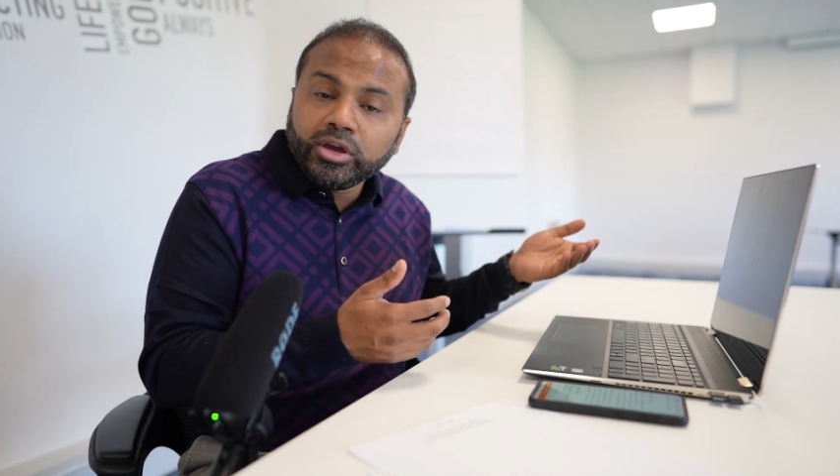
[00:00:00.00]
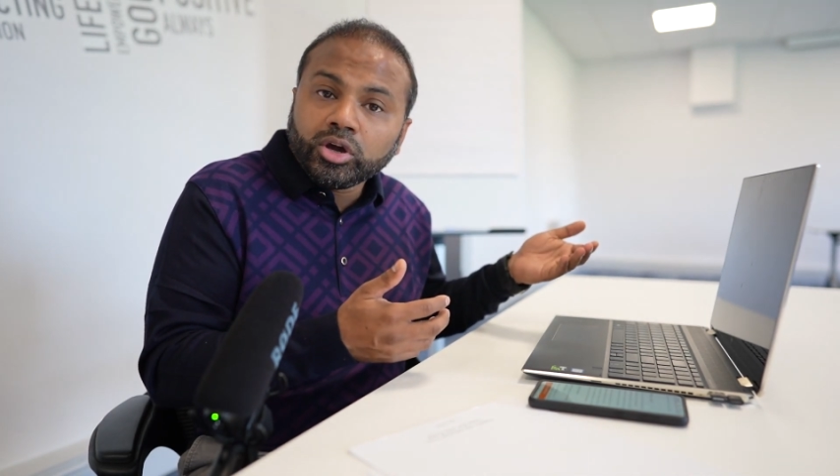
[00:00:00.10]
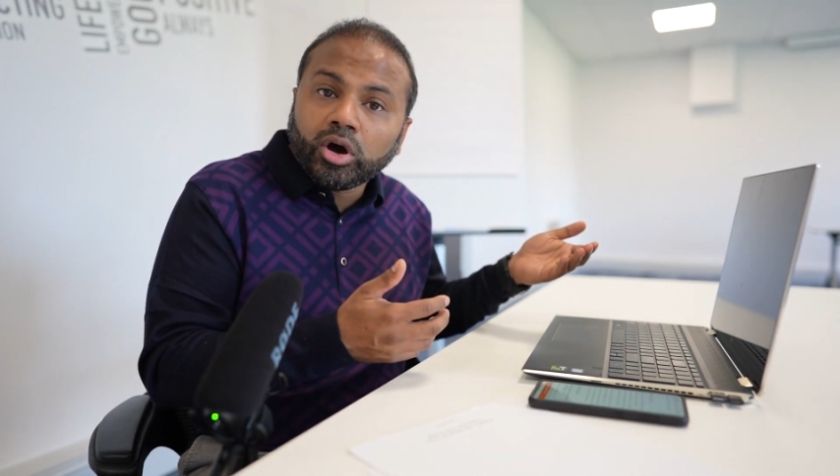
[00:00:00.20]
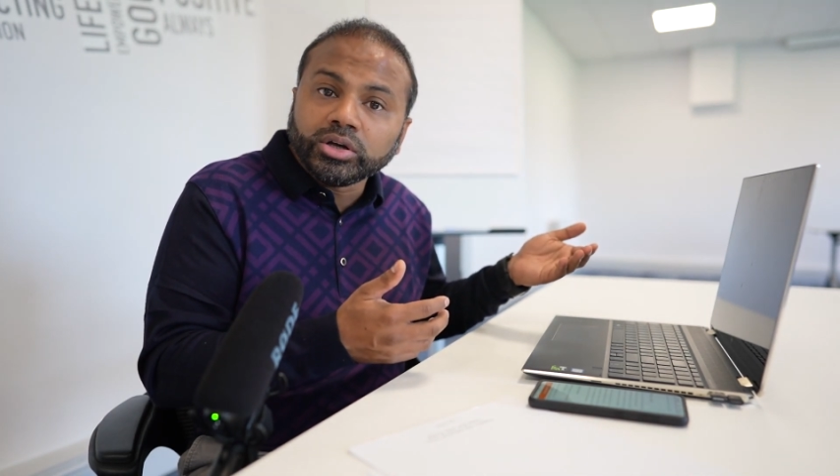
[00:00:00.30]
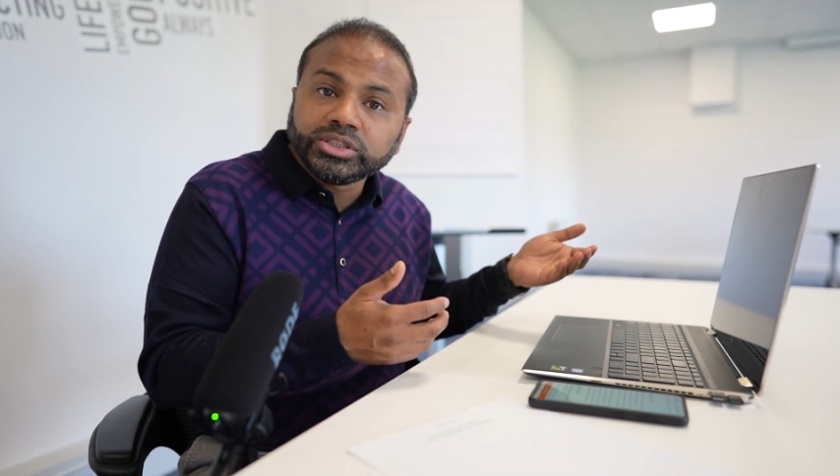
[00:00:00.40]

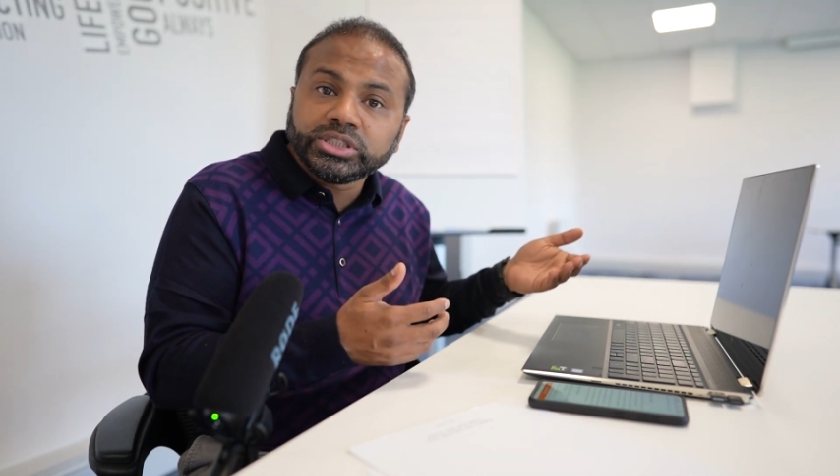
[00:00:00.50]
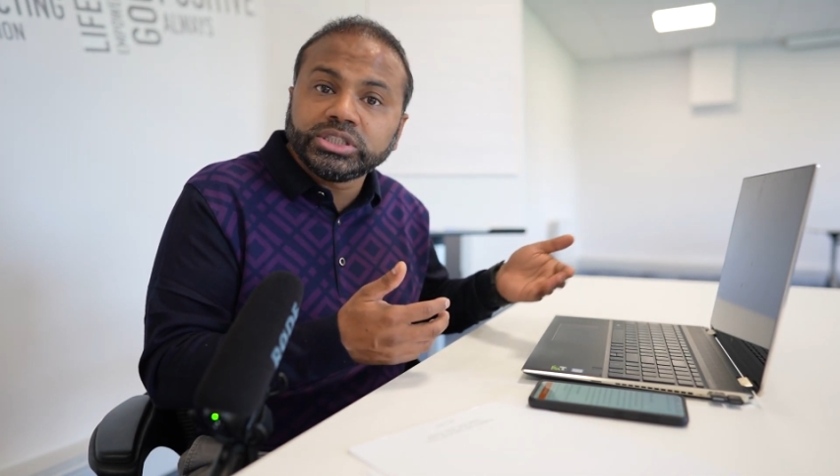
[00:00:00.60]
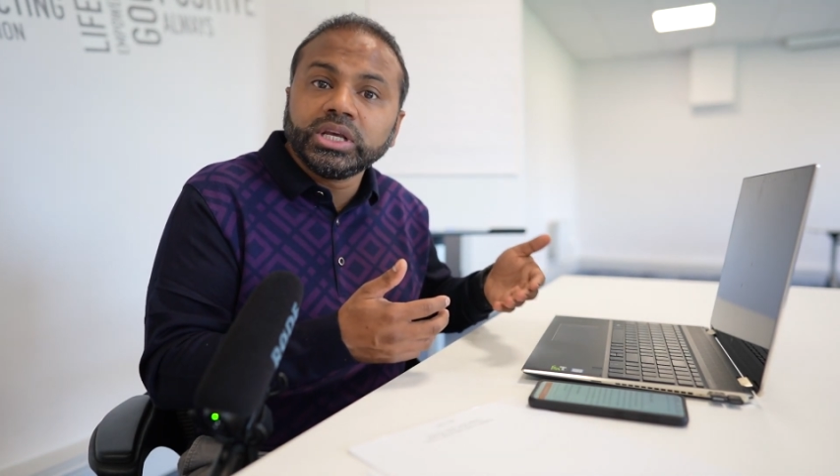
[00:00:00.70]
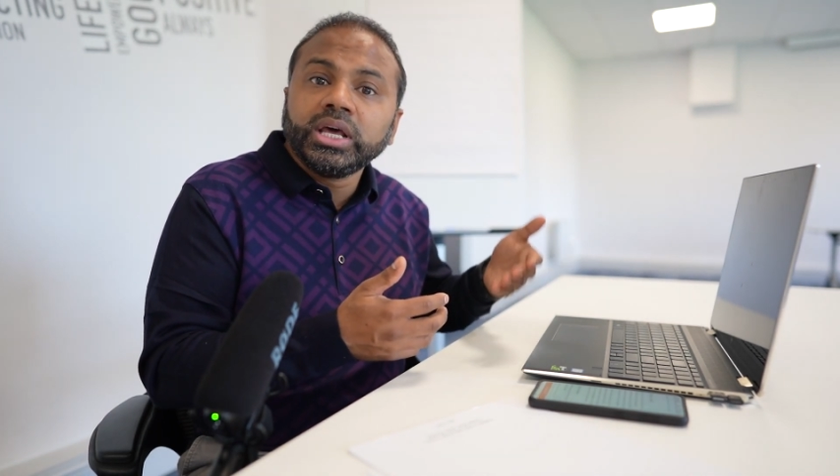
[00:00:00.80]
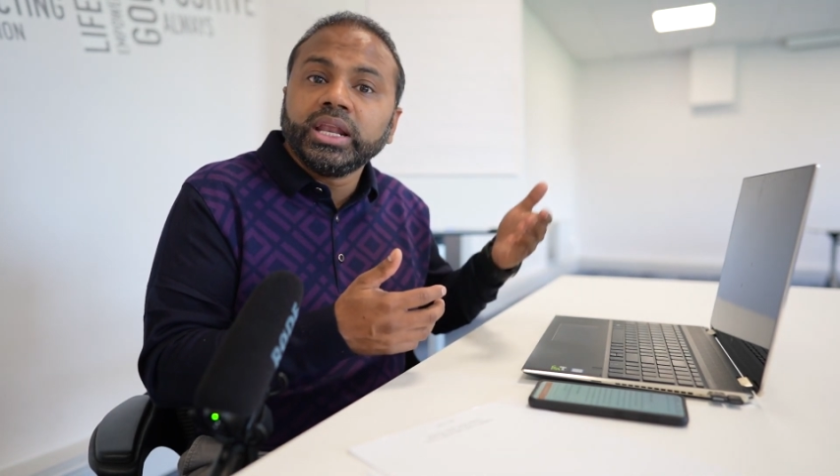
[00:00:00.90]

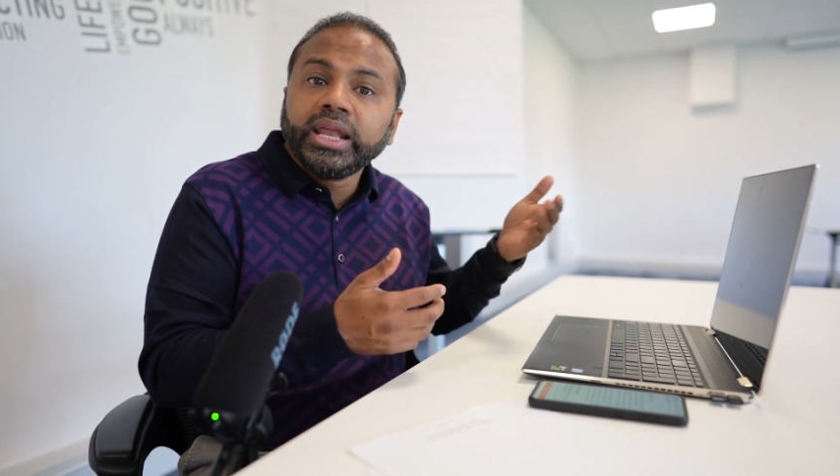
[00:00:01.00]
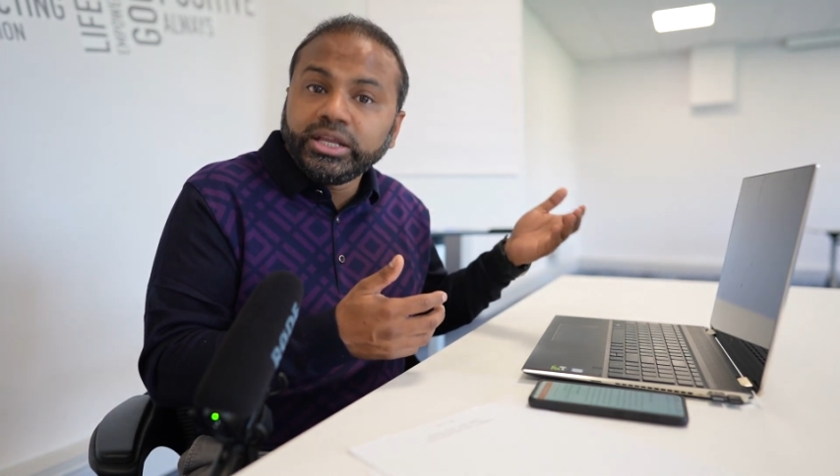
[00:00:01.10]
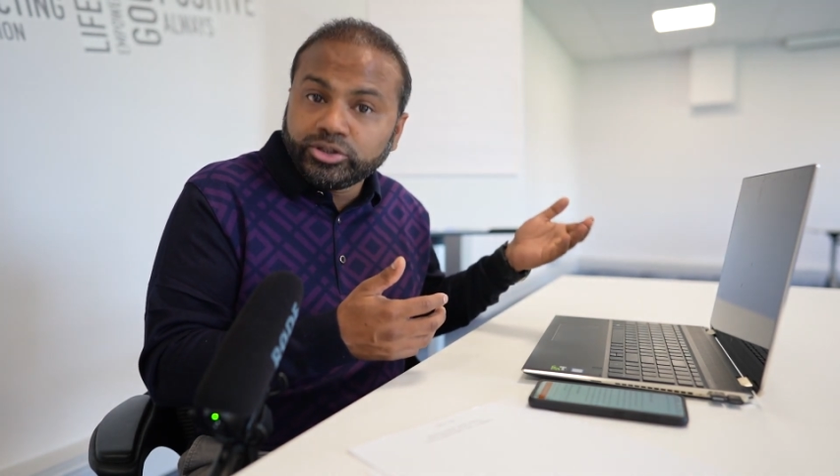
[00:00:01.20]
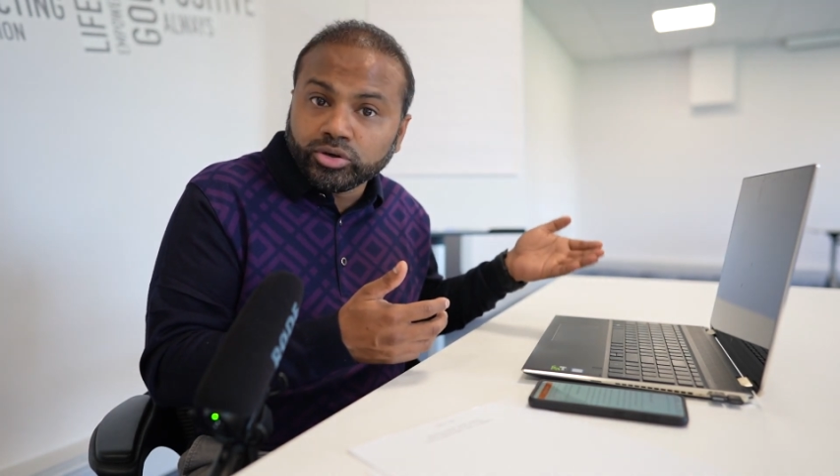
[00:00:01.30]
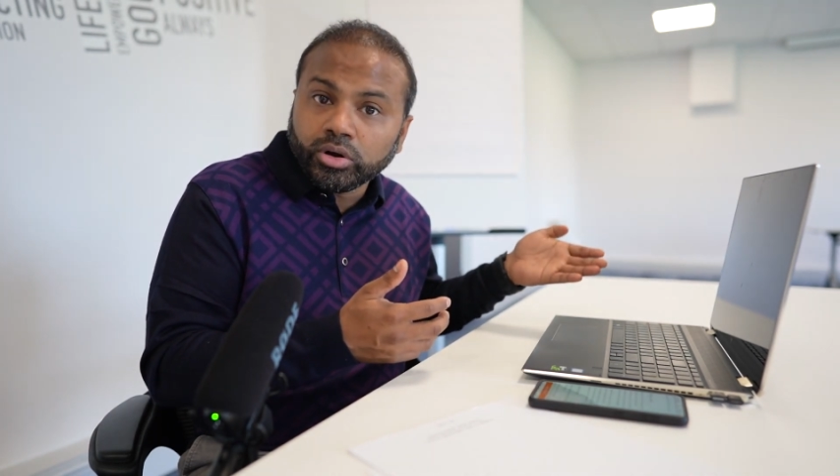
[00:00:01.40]
costs
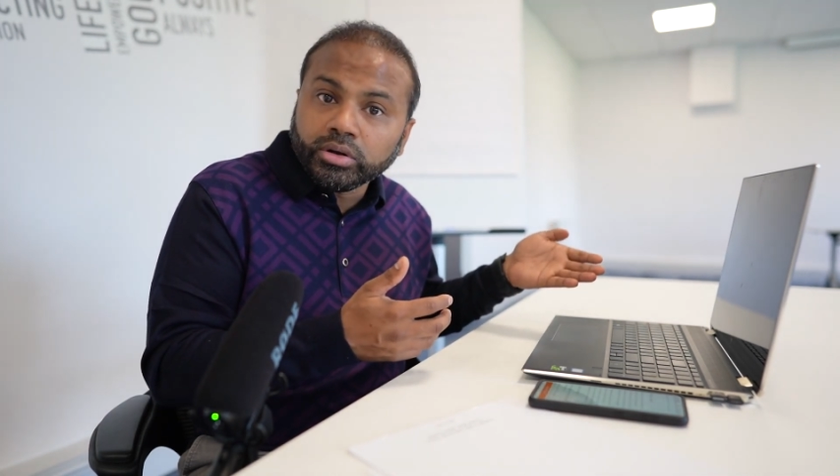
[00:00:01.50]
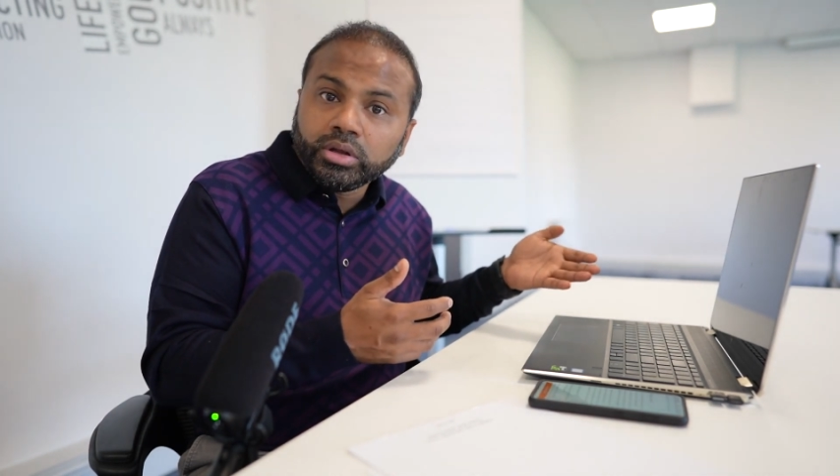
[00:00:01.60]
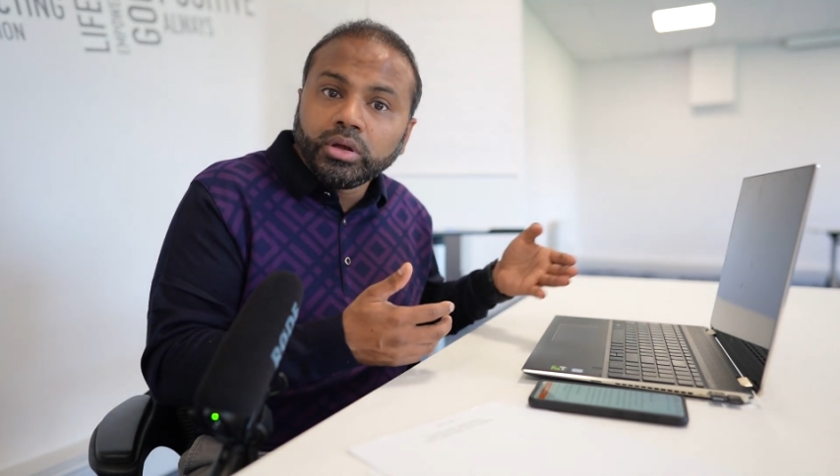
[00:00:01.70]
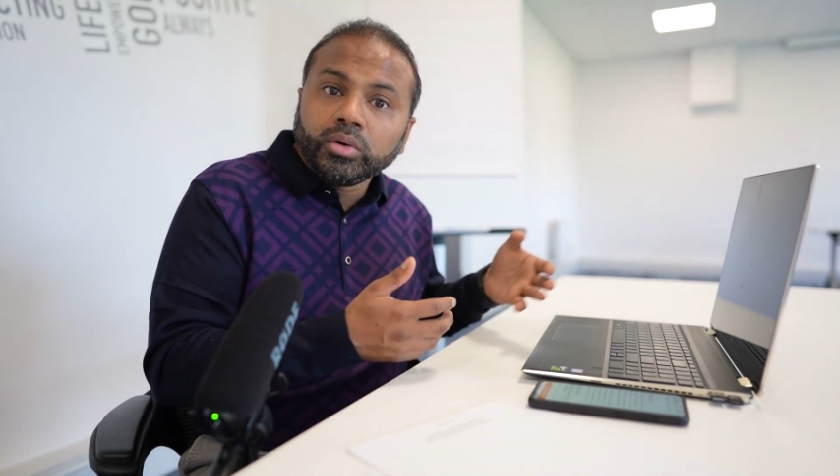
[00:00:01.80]
later on